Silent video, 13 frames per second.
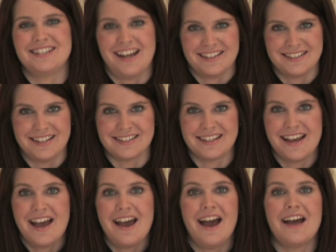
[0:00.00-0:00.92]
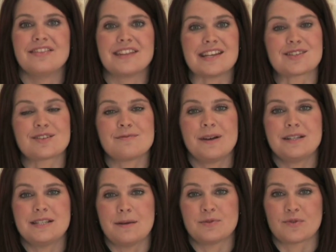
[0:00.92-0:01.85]
Texas, and these are my
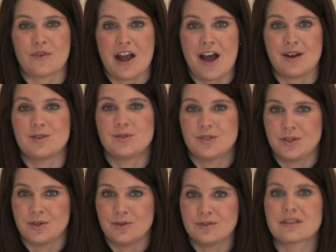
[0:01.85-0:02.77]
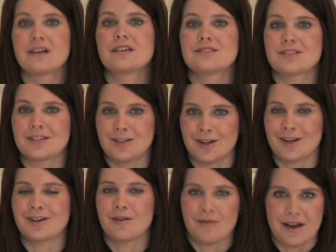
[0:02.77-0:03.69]
tips for how to choose and secure
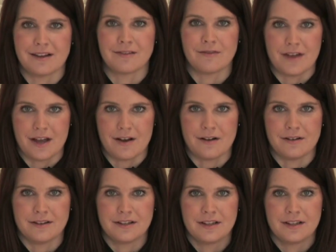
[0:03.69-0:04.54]
your wedding veil.